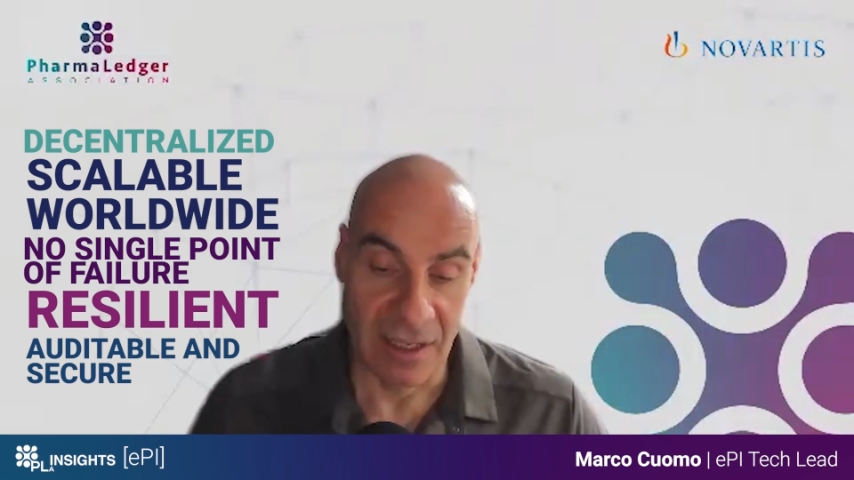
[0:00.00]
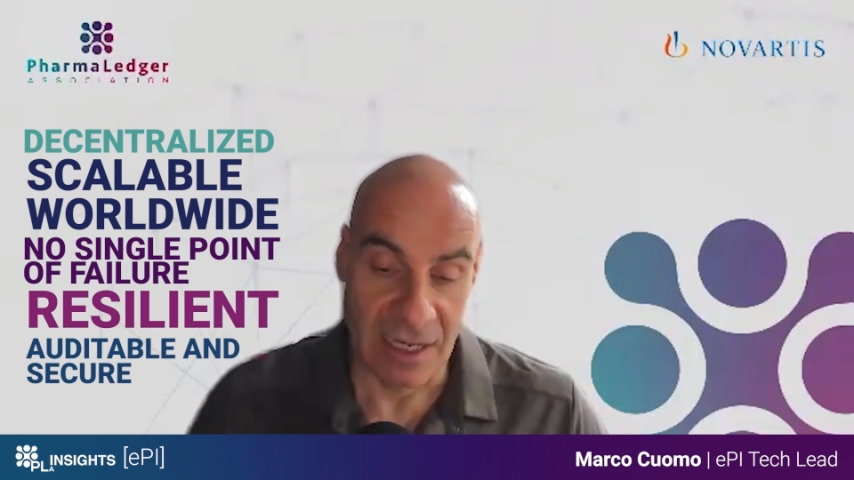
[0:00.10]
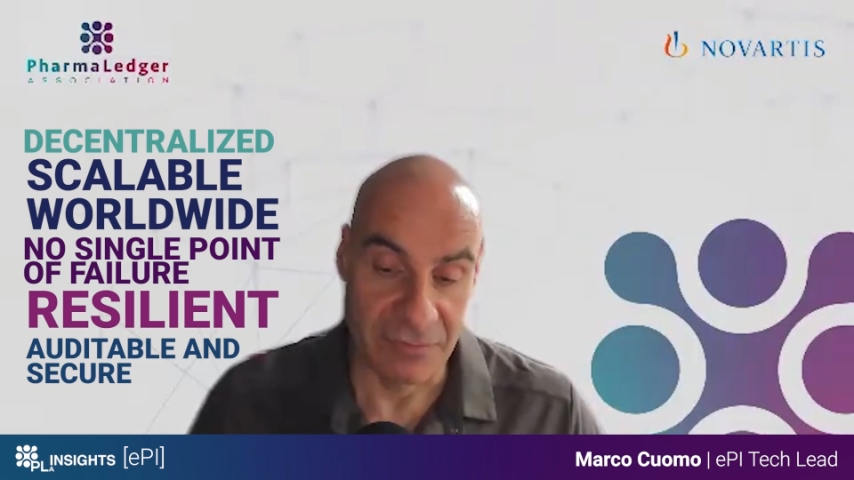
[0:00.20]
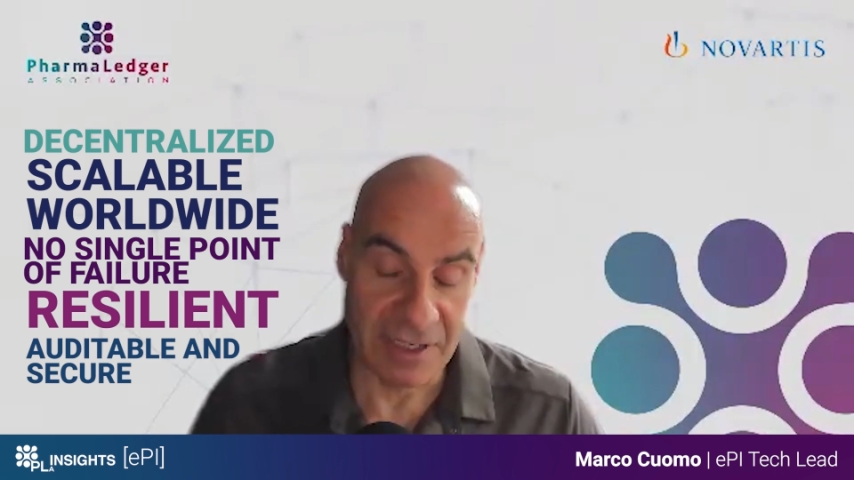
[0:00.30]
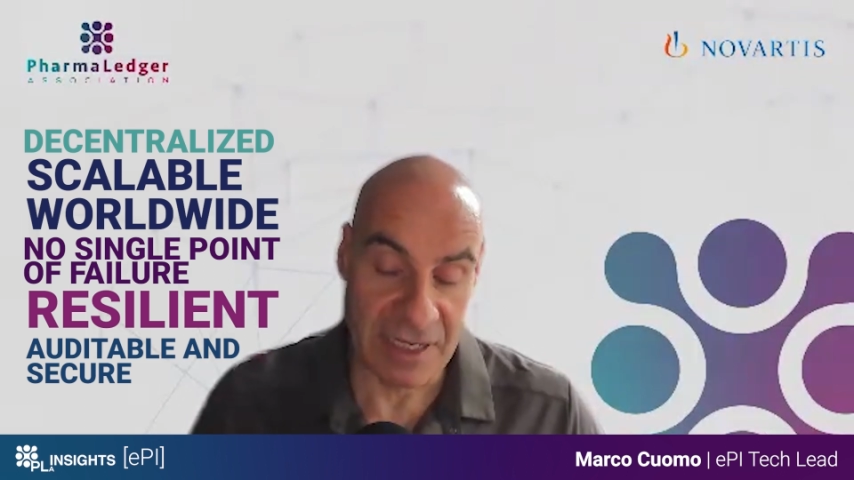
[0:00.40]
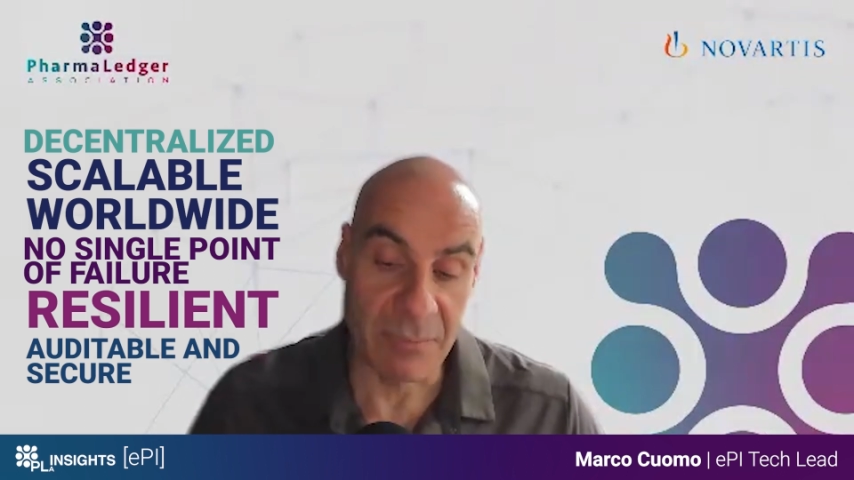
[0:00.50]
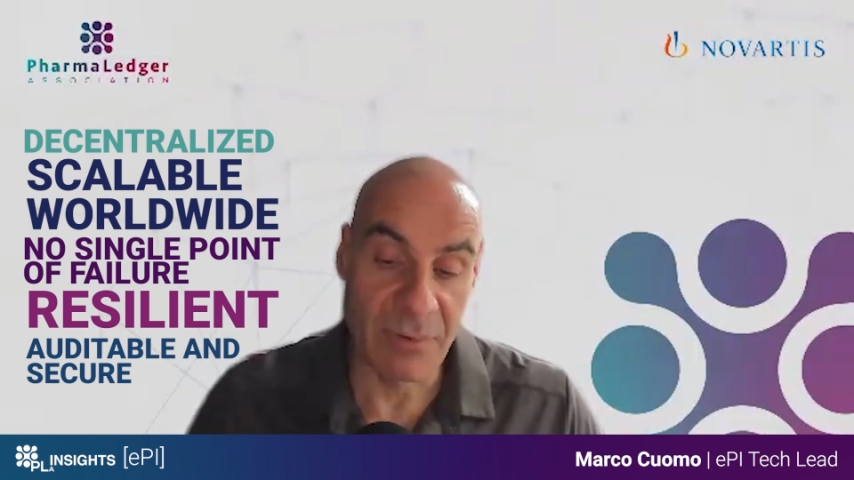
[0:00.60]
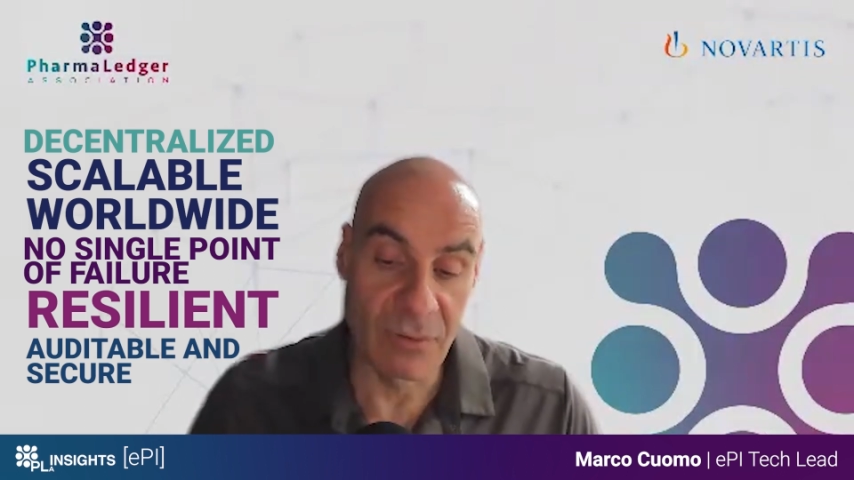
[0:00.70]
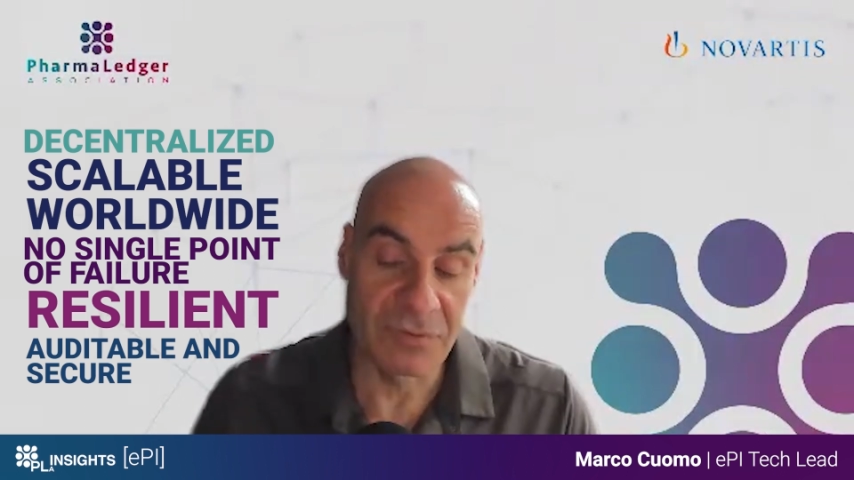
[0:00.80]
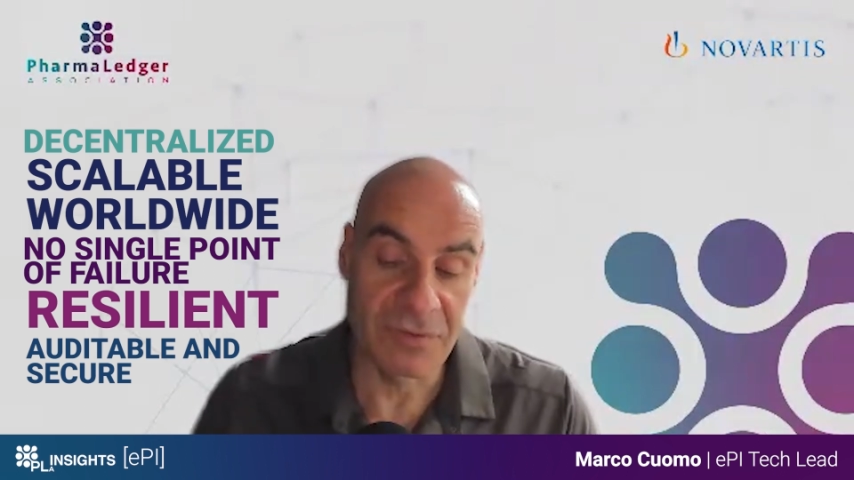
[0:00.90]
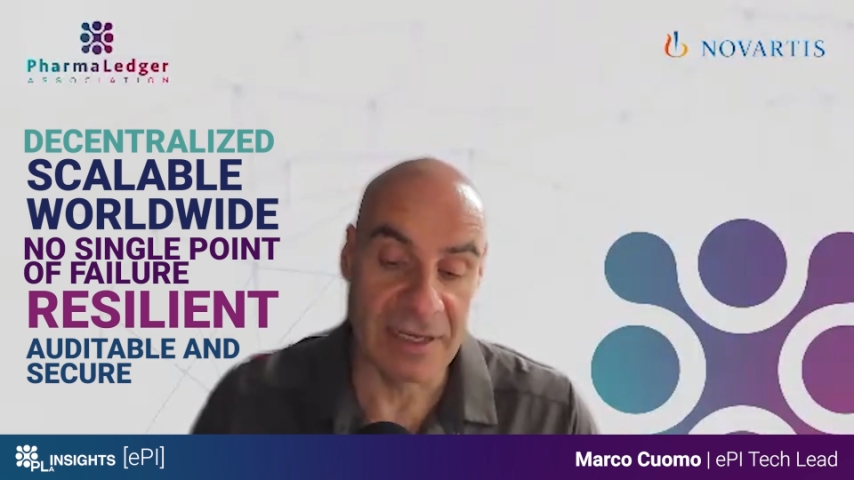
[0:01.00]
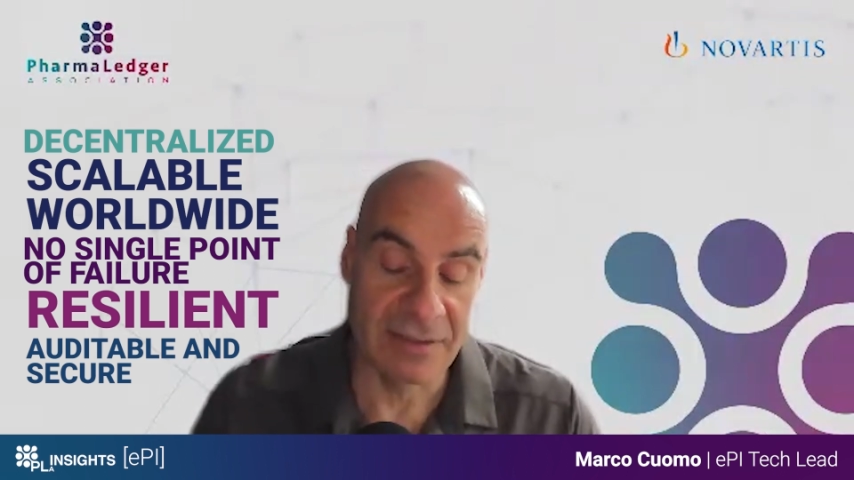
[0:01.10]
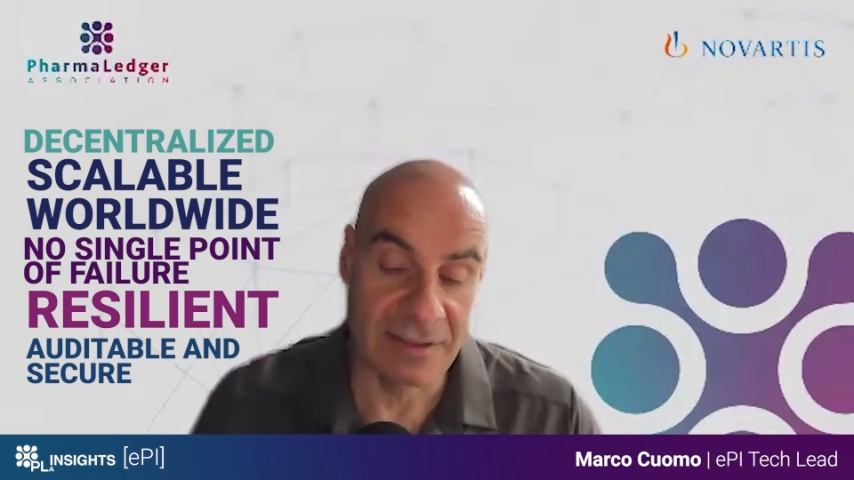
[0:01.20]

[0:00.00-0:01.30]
And we can prove that,